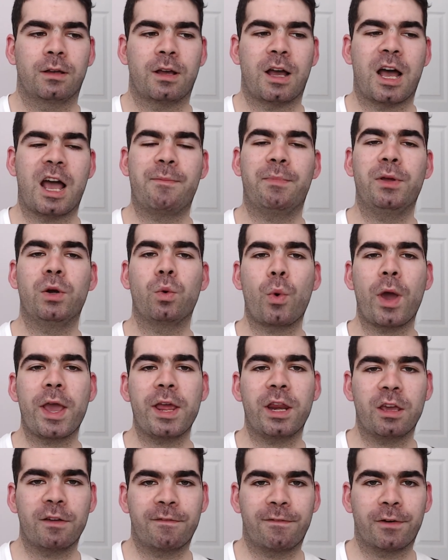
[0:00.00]
I've been
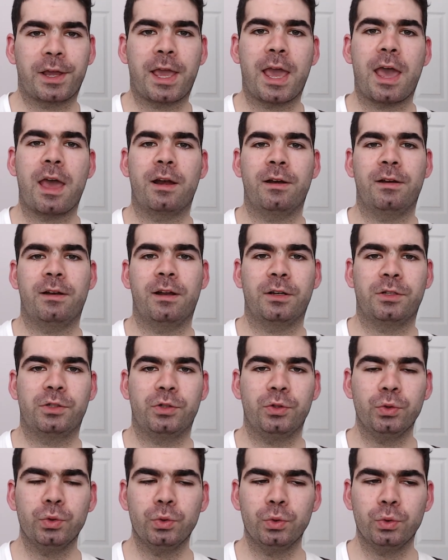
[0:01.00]
waiting for Canada
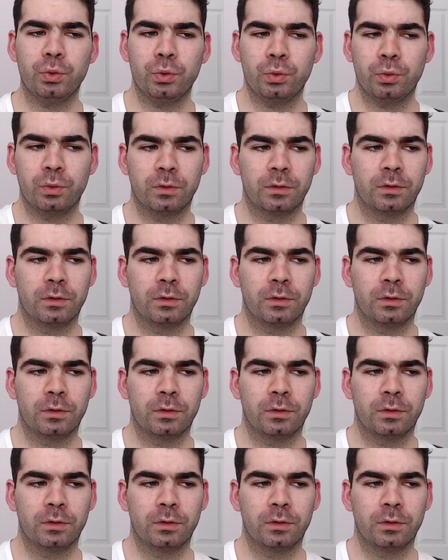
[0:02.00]
to